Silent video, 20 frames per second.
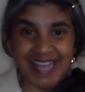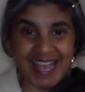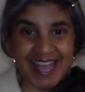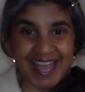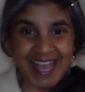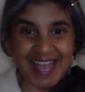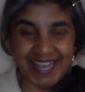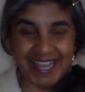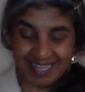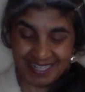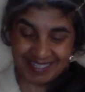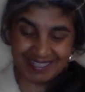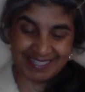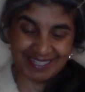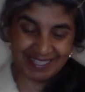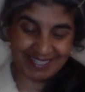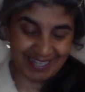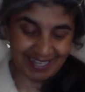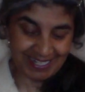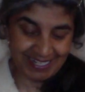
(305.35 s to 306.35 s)
Yay,
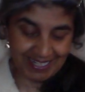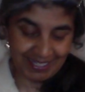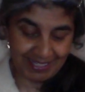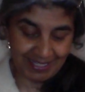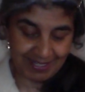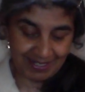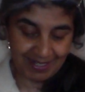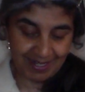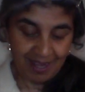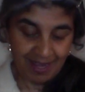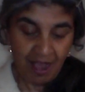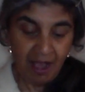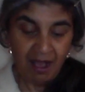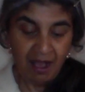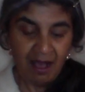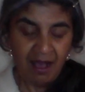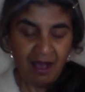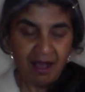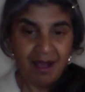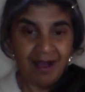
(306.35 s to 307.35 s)
it's exciting.
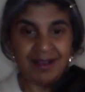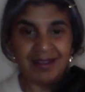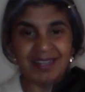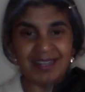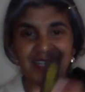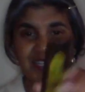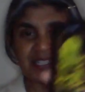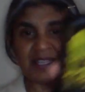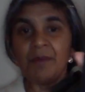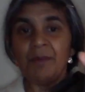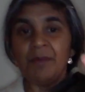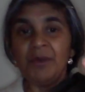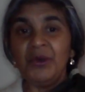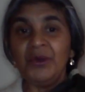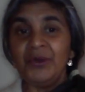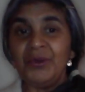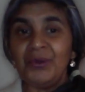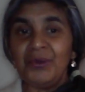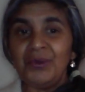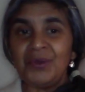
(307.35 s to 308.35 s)
And it's the
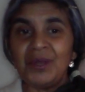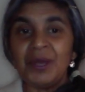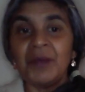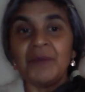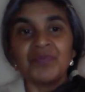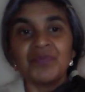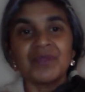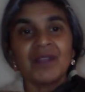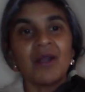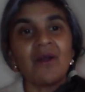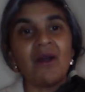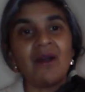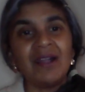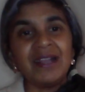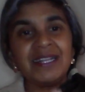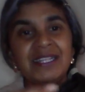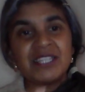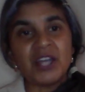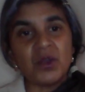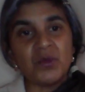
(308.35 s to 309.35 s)
moon. Now,
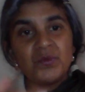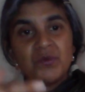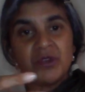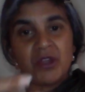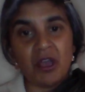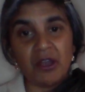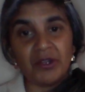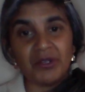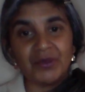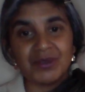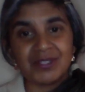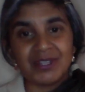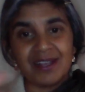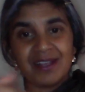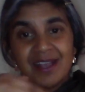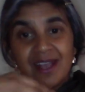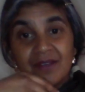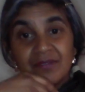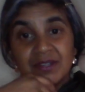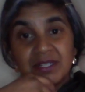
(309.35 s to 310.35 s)
I don't know, because
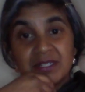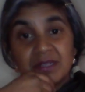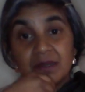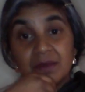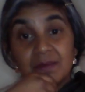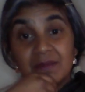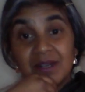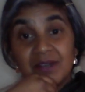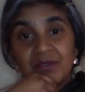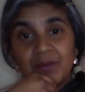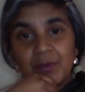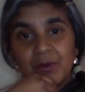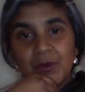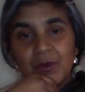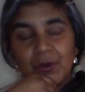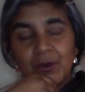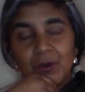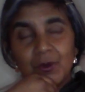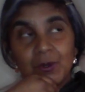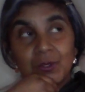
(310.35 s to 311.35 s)
I haven't done my
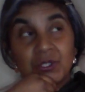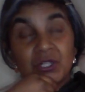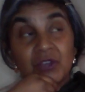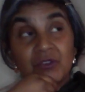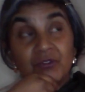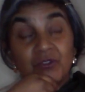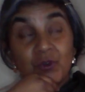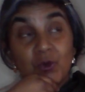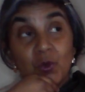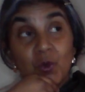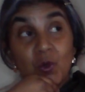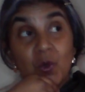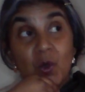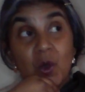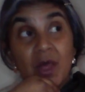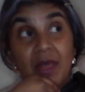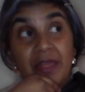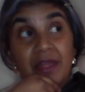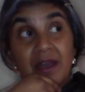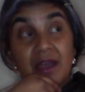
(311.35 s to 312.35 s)
report
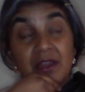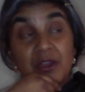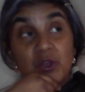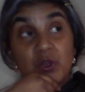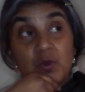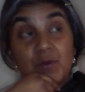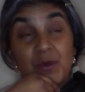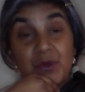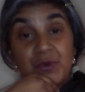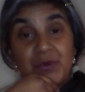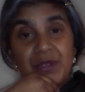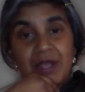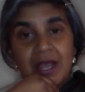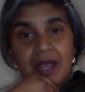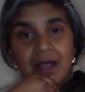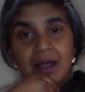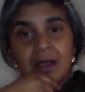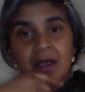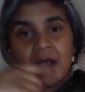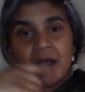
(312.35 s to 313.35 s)
for the new moon
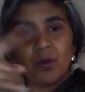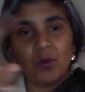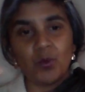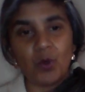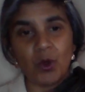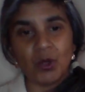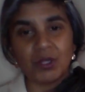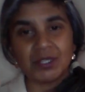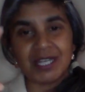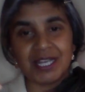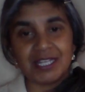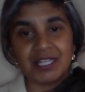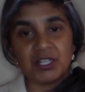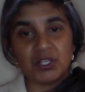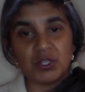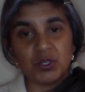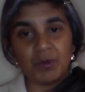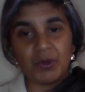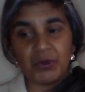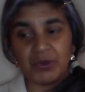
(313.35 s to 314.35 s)
yet, what day
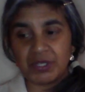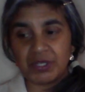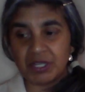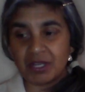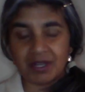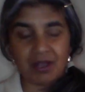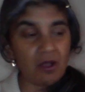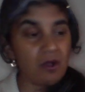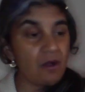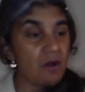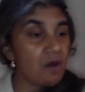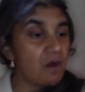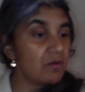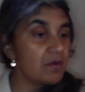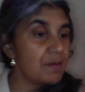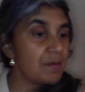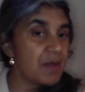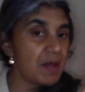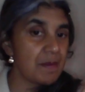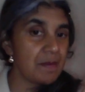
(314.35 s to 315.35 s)
the new moon is. I
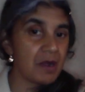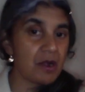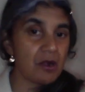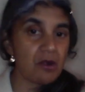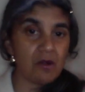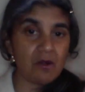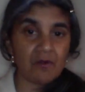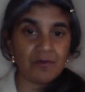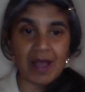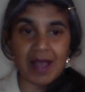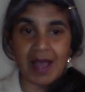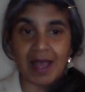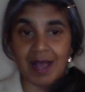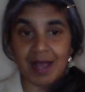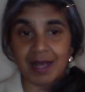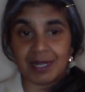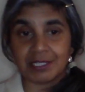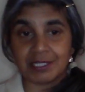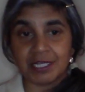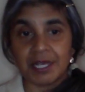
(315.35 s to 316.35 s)
can't remember
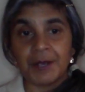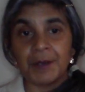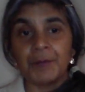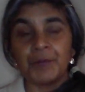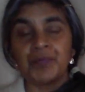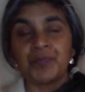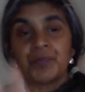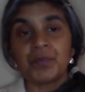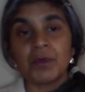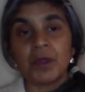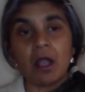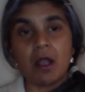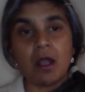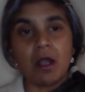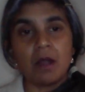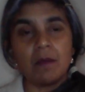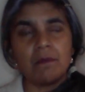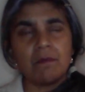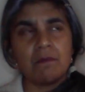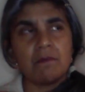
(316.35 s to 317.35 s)
offhand.
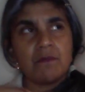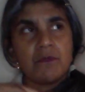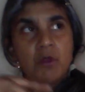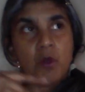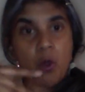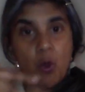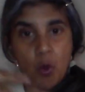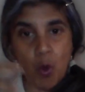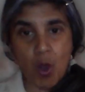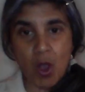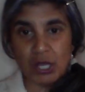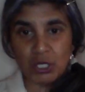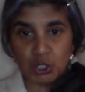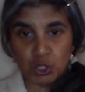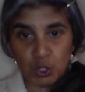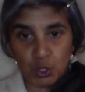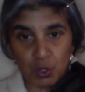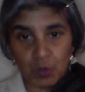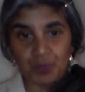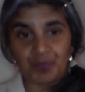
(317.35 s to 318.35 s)
Not quite
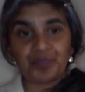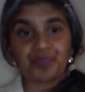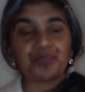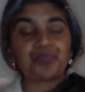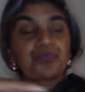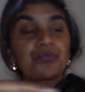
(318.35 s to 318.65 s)
sure.